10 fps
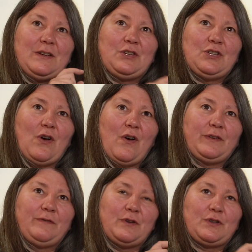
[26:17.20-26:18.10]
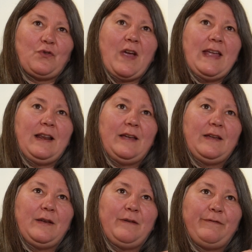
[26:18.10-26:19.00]
a shot for a
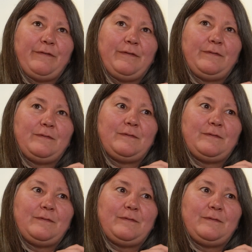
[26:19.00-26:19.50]
trailer of